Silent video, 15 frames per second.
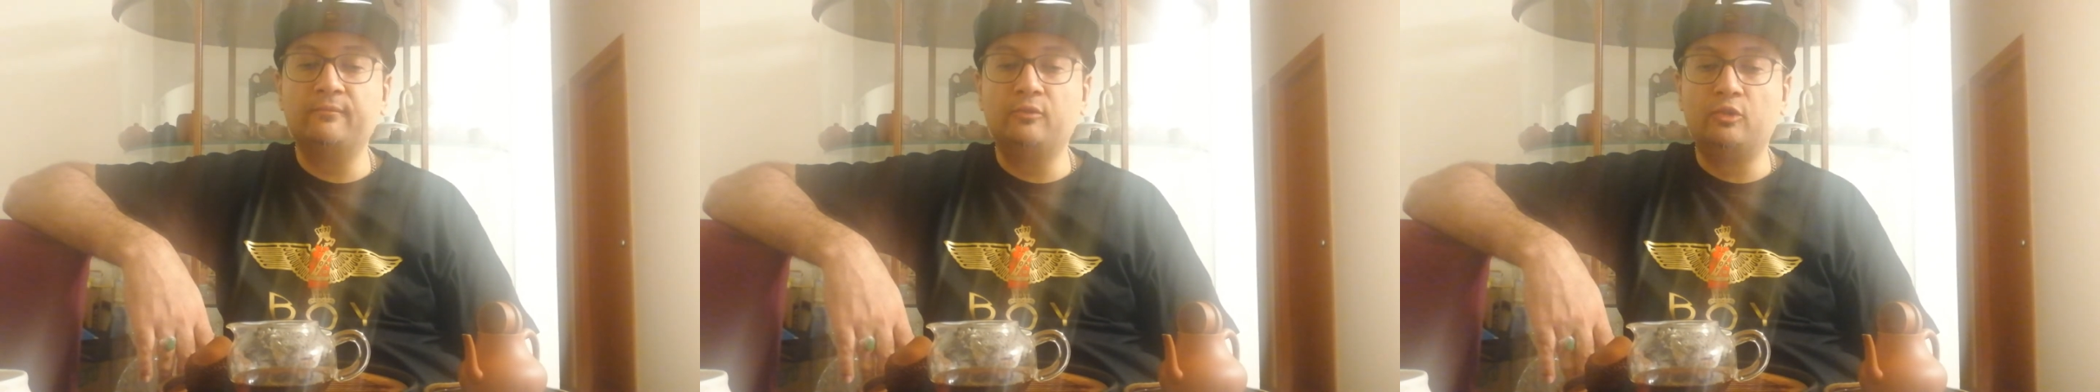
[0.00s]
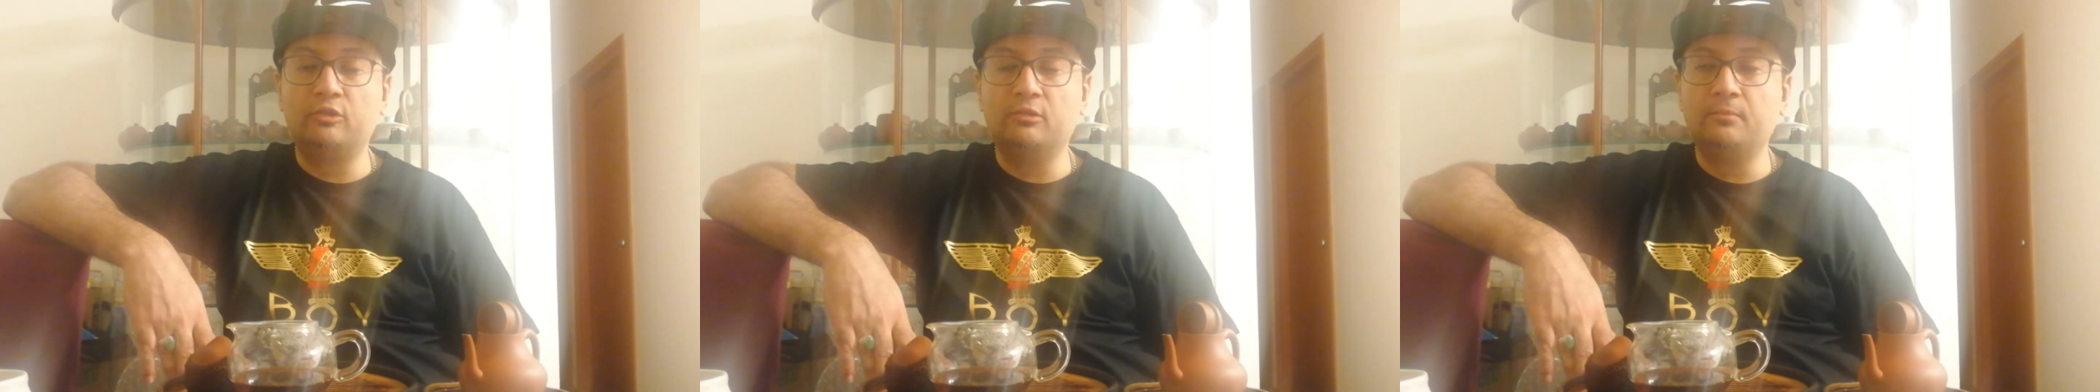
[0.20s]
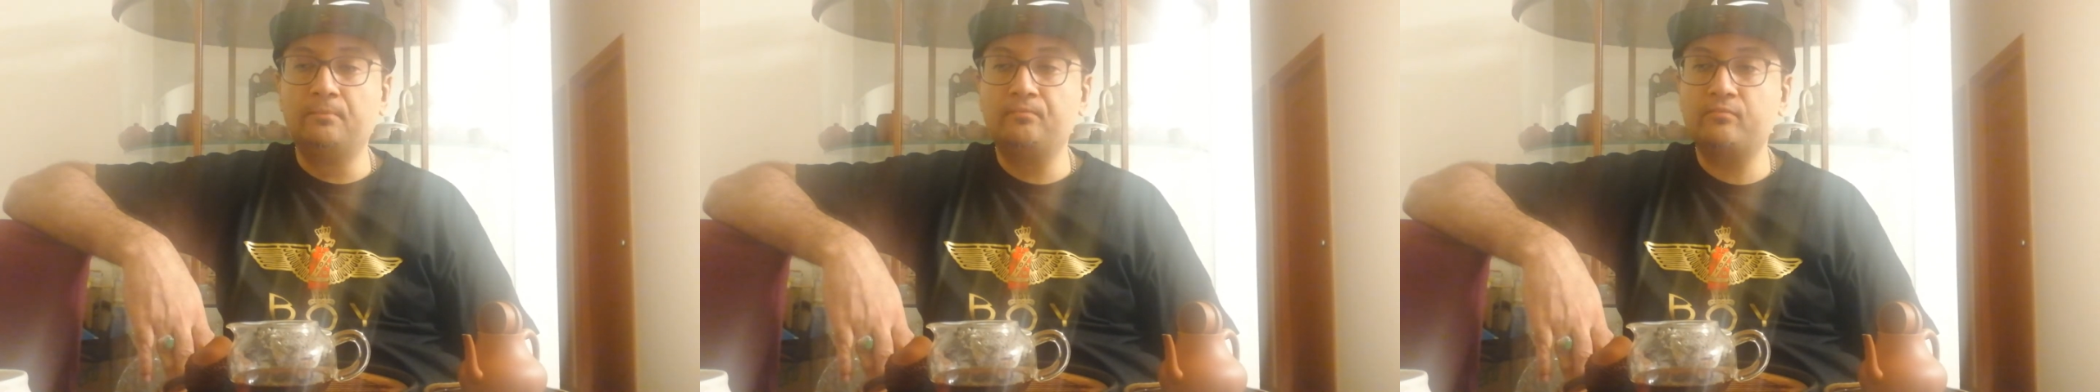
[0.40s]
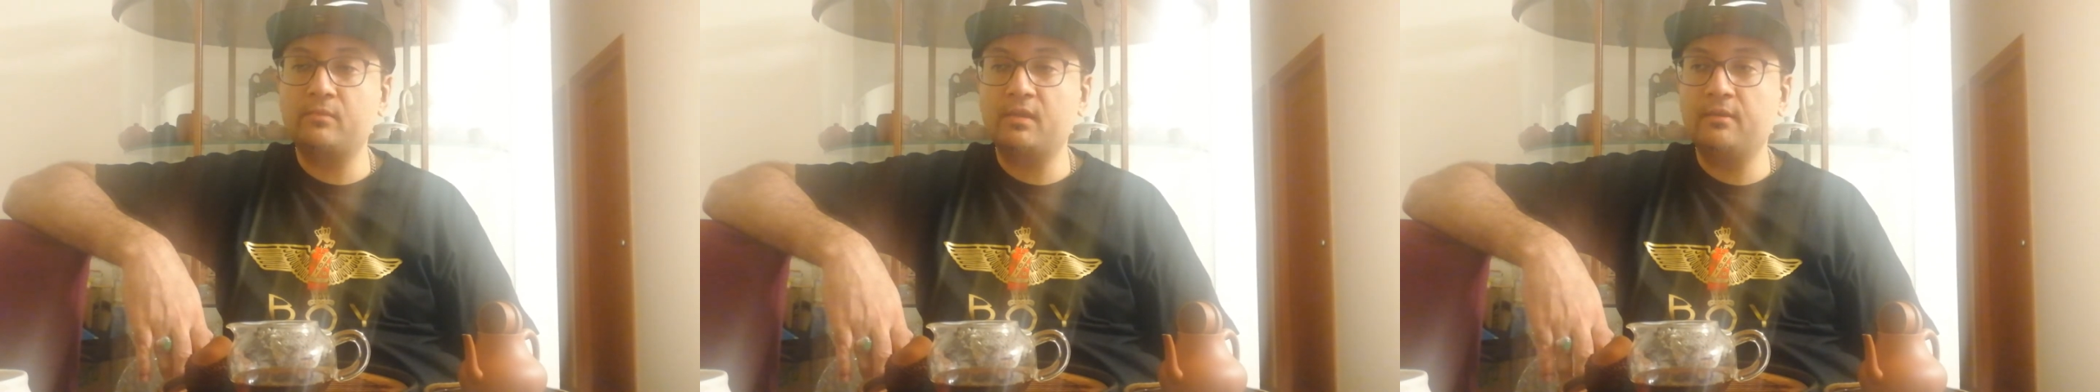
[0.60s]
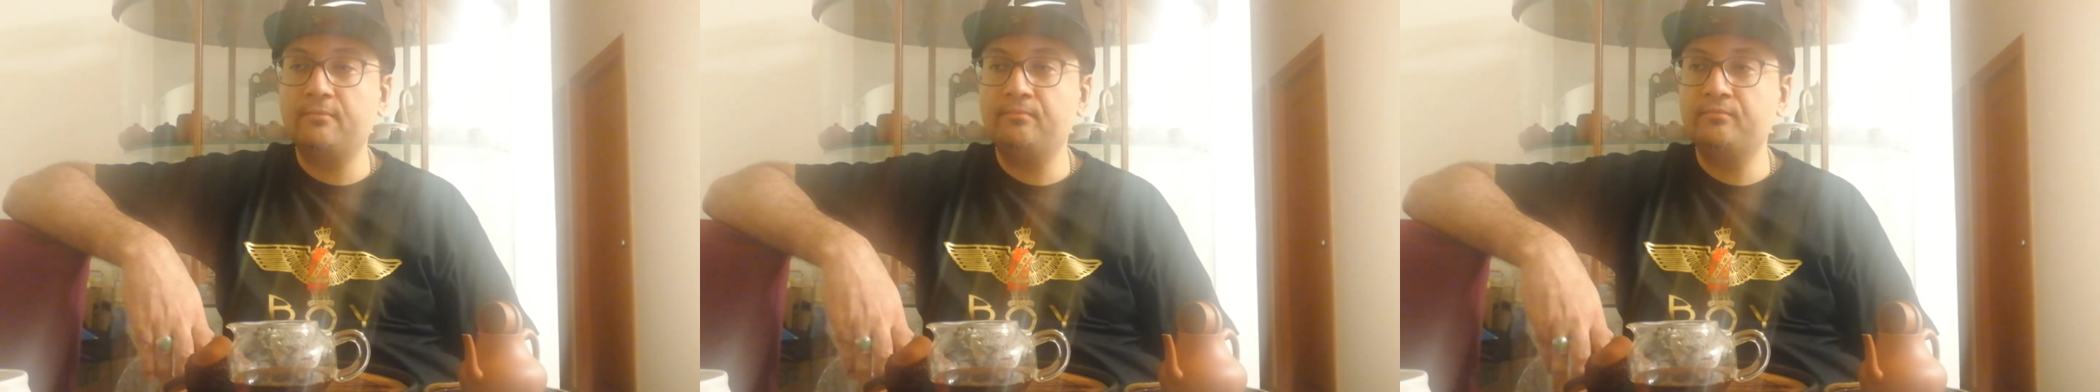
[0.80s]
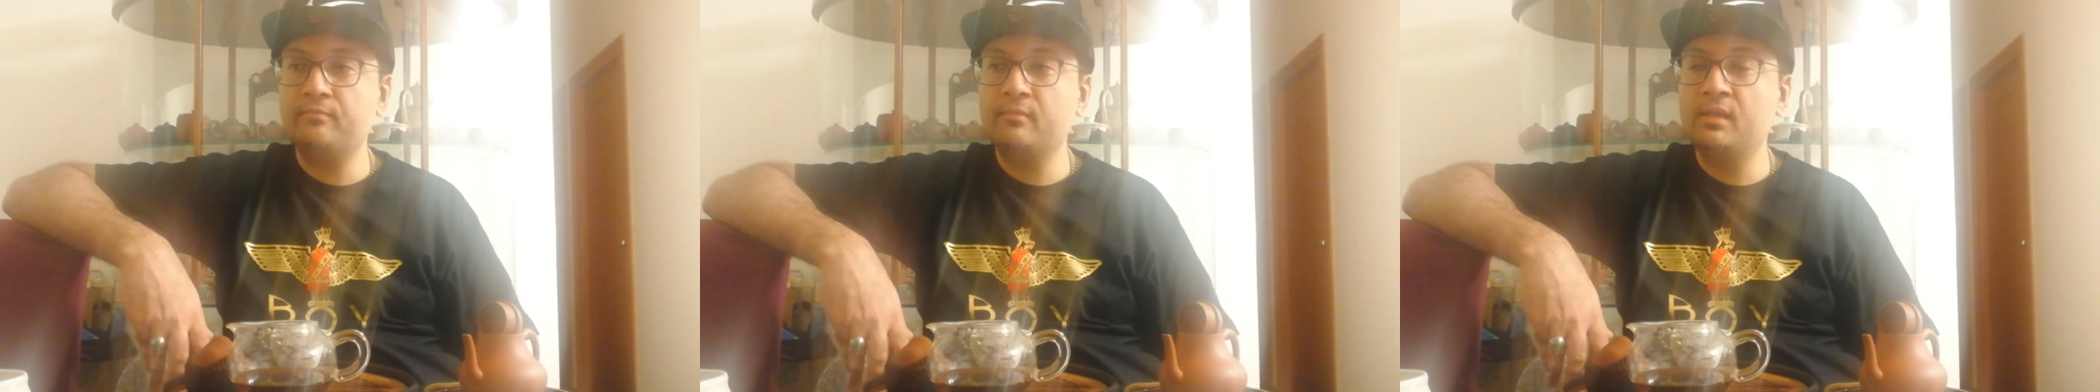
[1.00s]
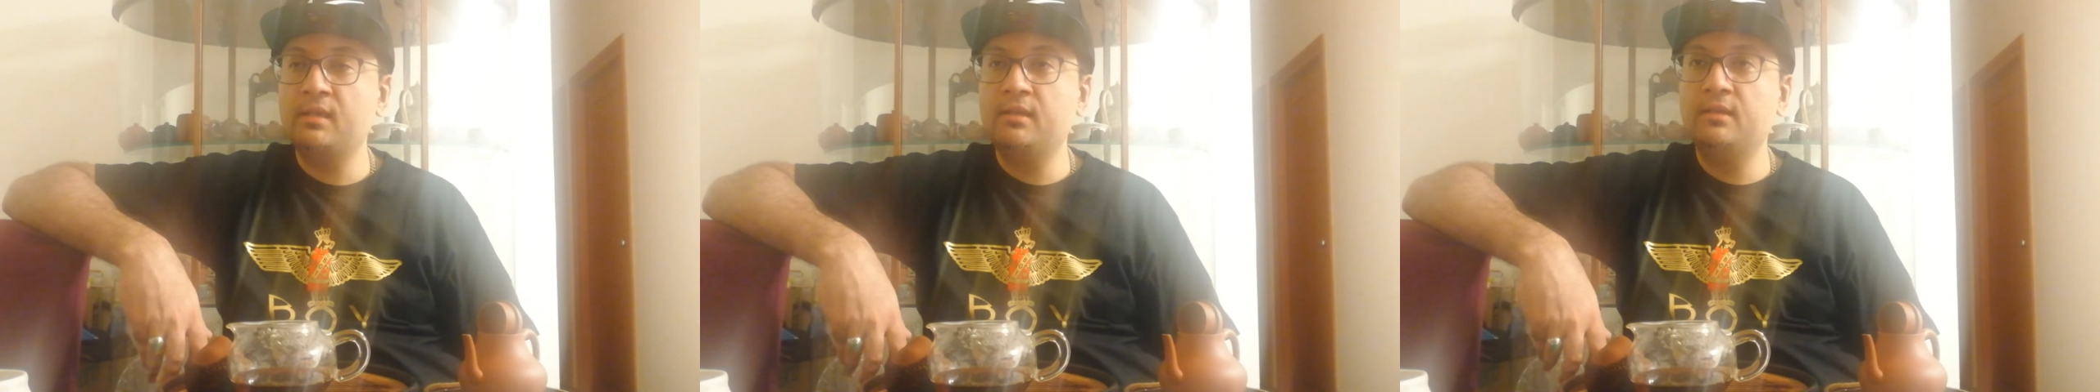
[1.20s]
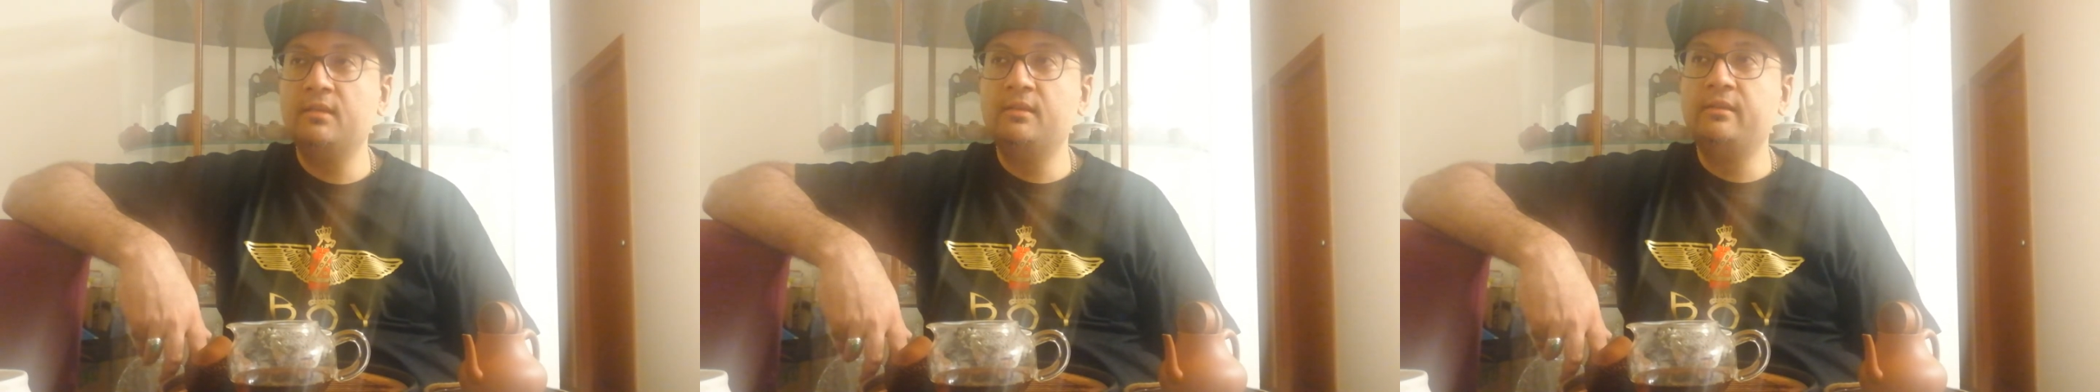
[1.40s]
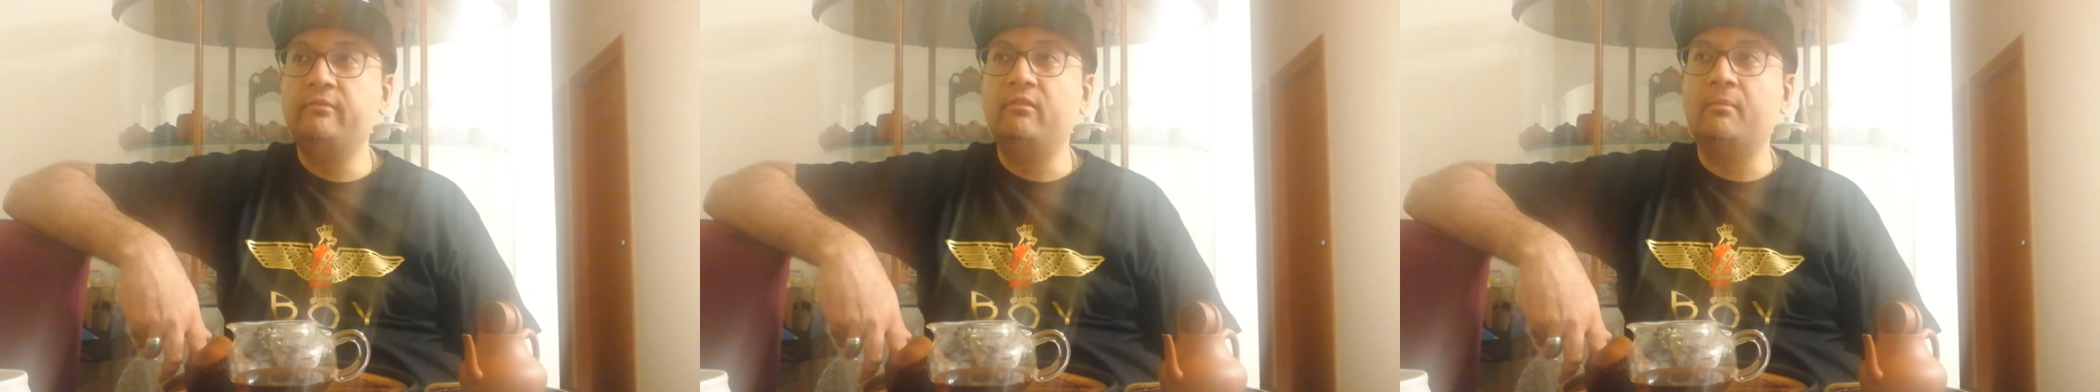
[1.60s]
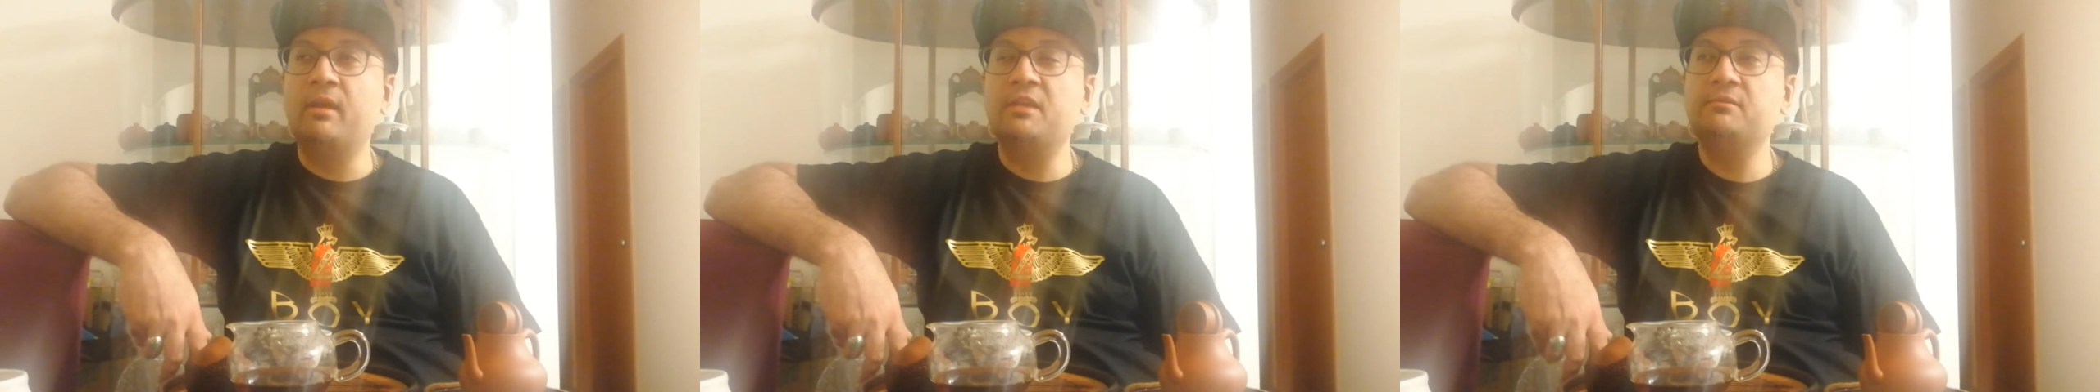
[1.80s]
floral.
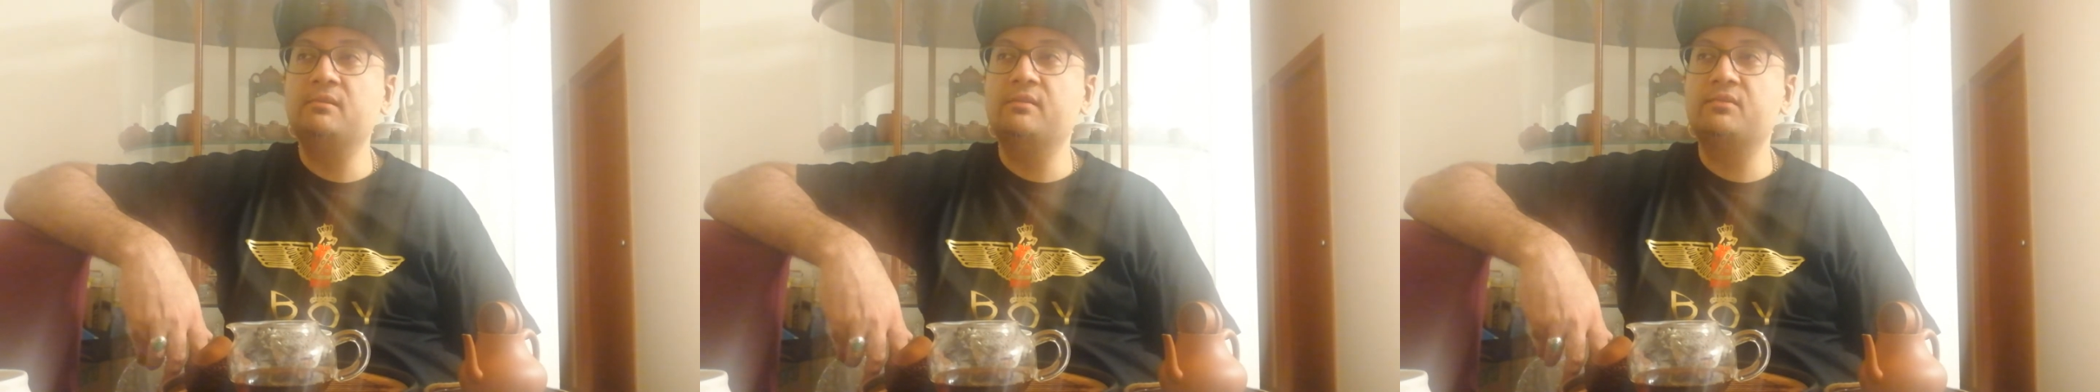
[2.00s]
Reminds me